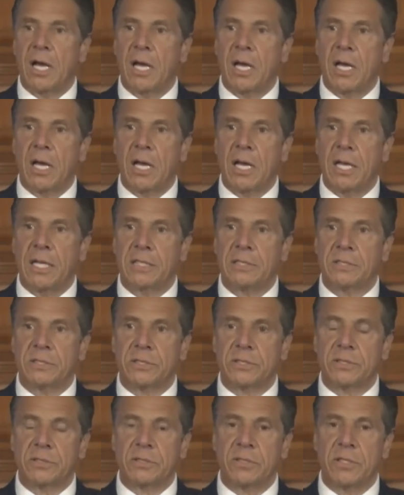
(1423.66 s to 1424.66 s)

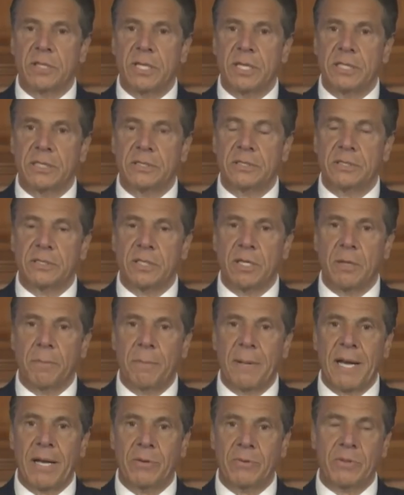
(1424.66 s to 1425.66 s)
It's
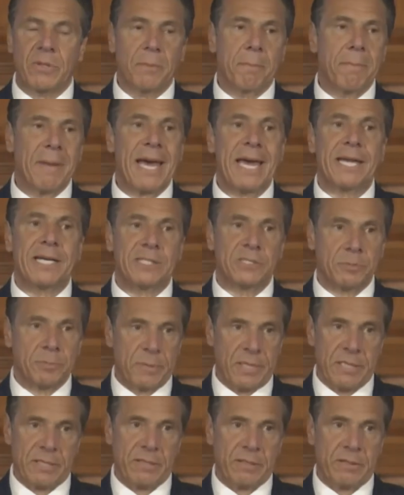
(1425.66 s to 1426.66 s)
about the
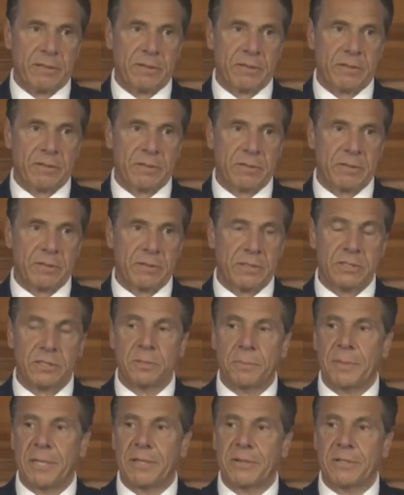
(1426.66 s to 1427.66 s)
management. It's
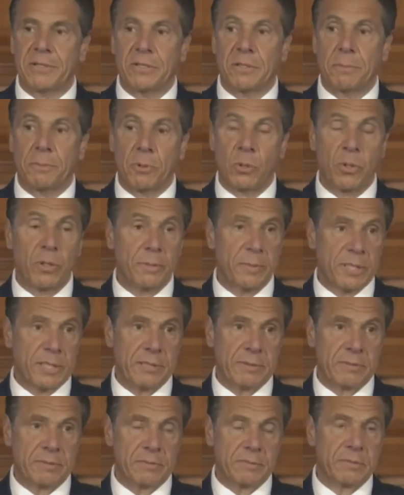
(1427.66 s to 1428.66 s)
about the deployment.
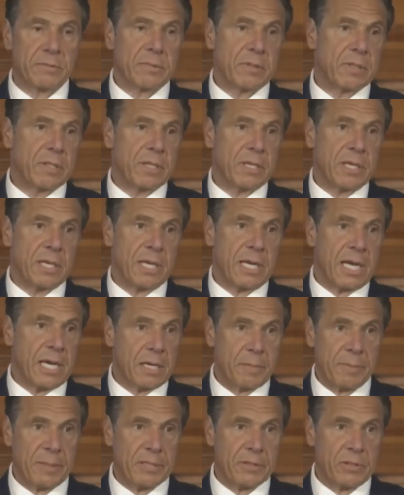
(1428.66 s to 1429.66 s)
Not
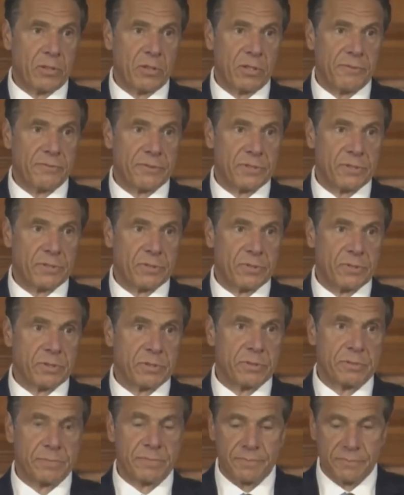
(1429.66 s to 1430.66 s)
about the officers.
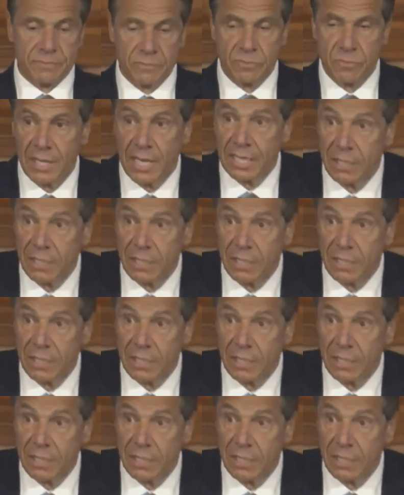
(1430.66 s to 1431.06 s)
Thank you